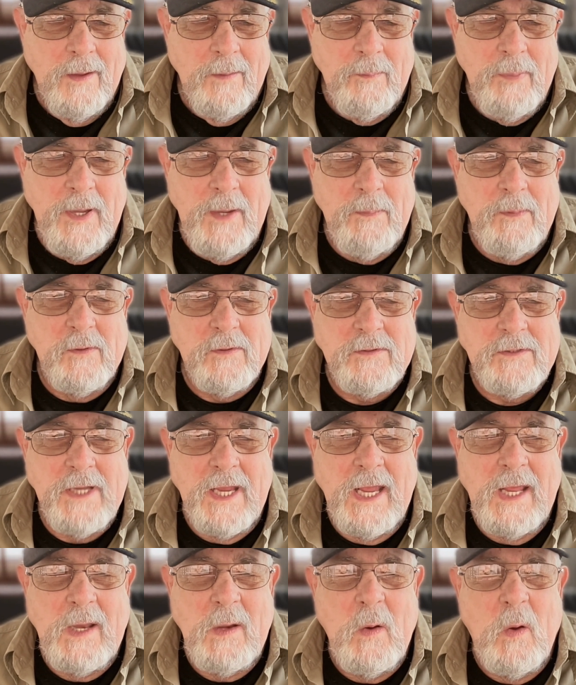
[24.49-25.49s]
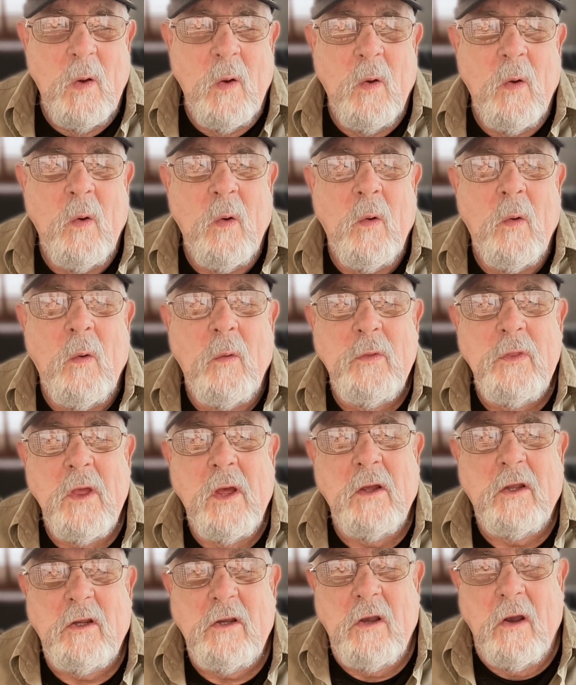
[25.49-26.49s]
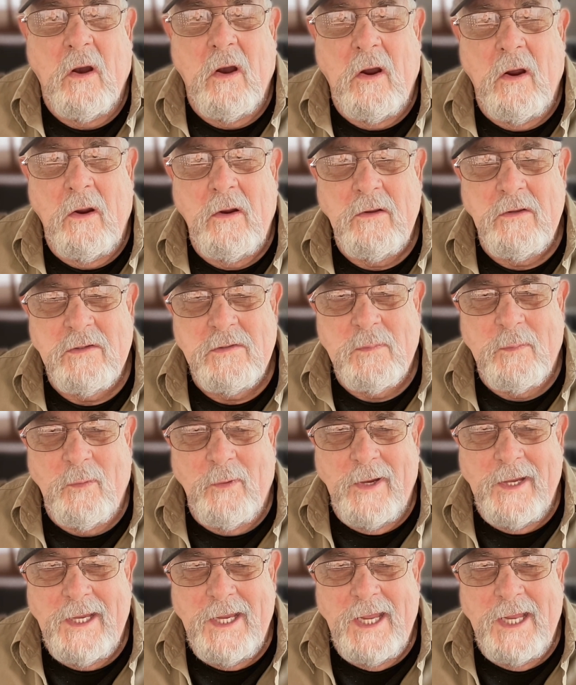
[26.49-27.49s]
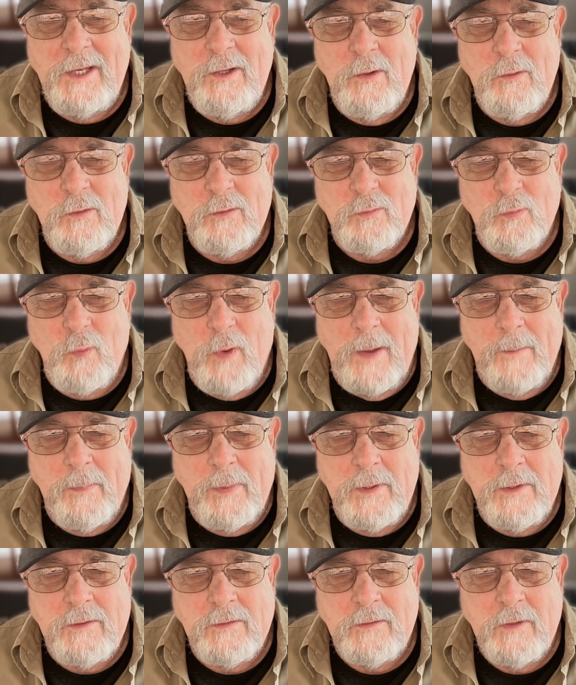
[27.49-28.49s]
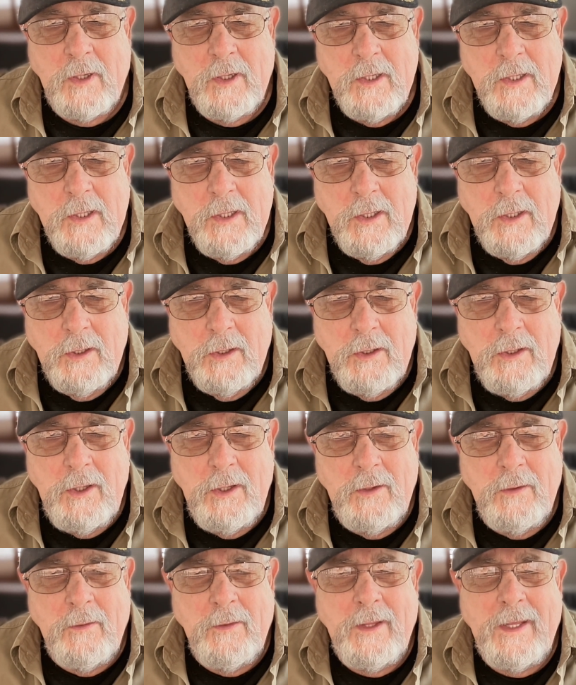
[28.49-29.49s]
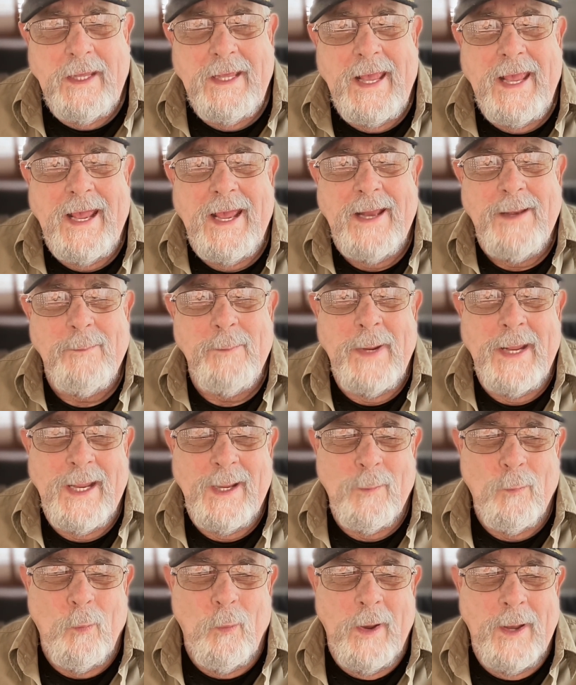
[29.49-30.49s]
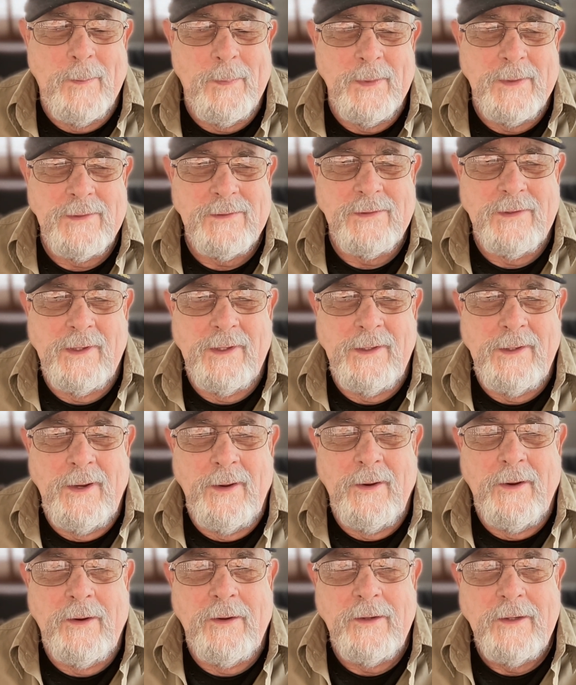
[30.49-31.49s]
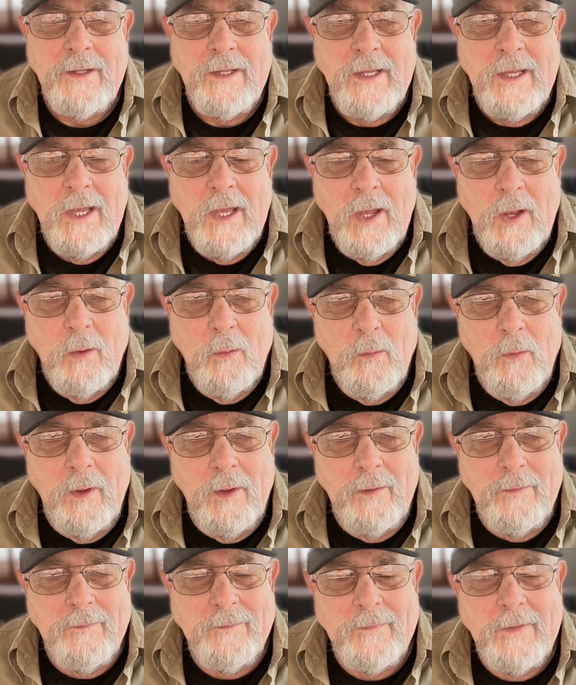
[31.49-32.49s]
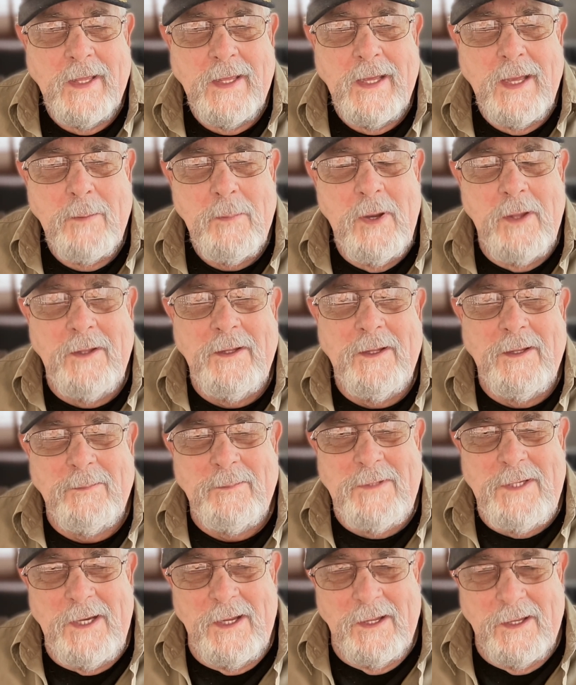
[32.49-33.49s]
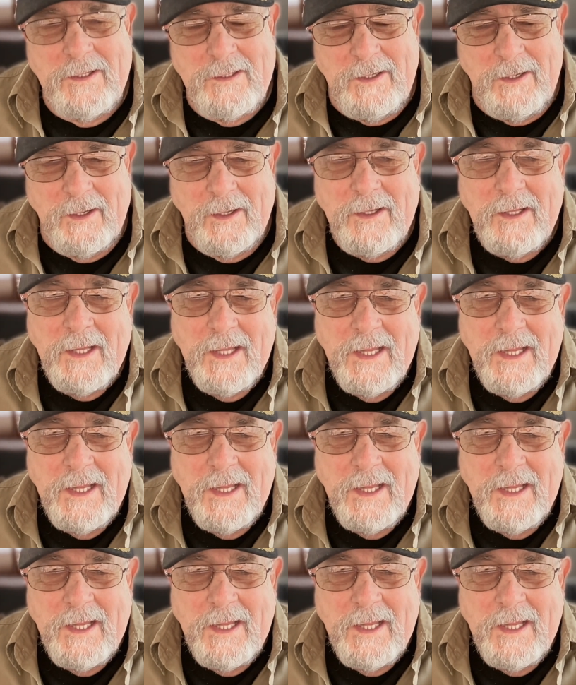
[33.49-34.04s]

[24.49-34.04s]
people saying, oh, the guards bring in those weapons. You know, they can't make weapons in there. Well, I'm telling you,